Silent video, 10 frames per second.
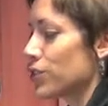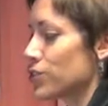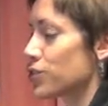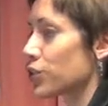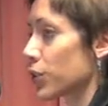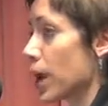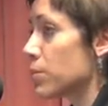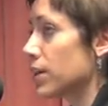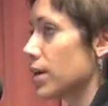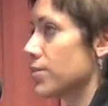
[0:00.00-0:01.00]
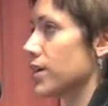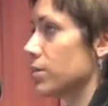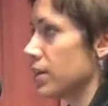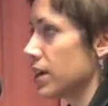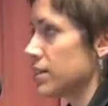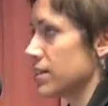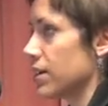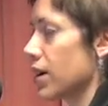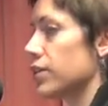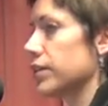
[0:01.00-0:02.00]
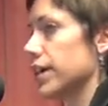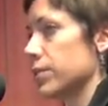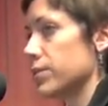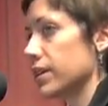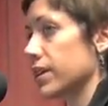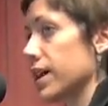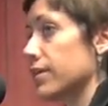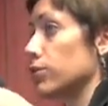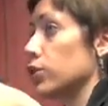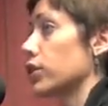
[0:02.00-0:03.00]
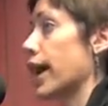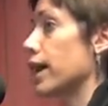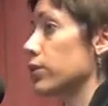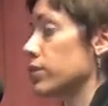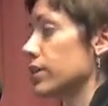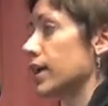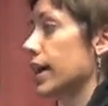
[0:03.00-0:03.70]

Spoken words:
to scramble up them, sit on the limbs, and kind of look out.